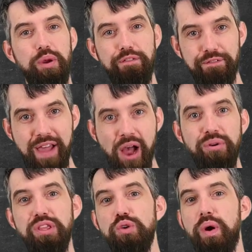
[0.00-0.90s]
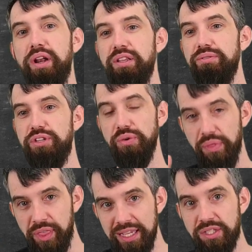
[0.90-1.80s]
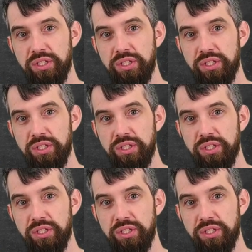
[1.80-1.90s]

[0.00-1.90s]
We found a u1 and u2. This